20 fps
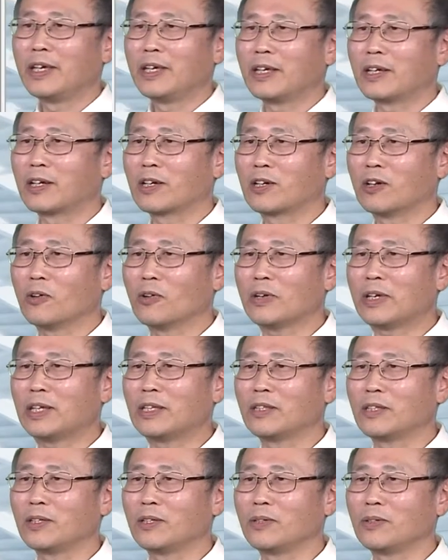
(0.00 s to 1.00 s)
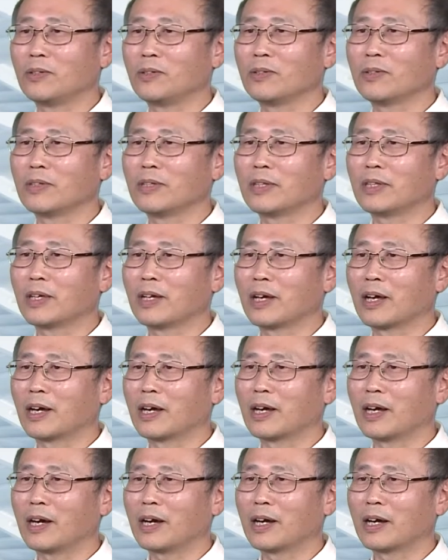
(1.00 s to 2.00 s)
it go into
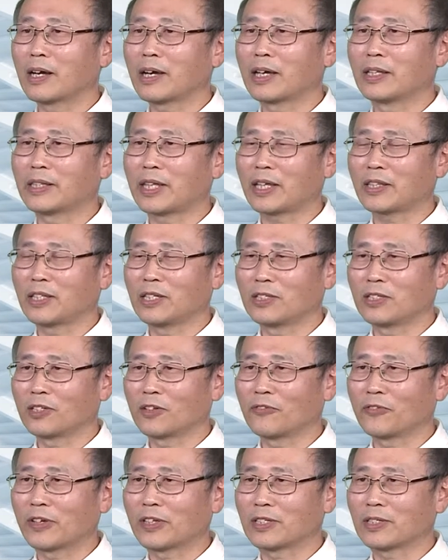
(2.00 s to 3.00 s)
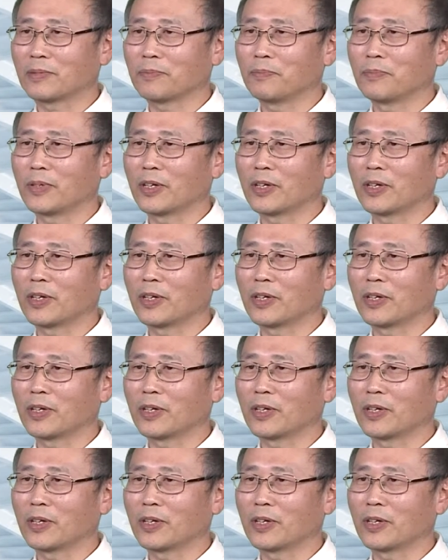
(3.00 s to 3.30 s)
the conducting surface,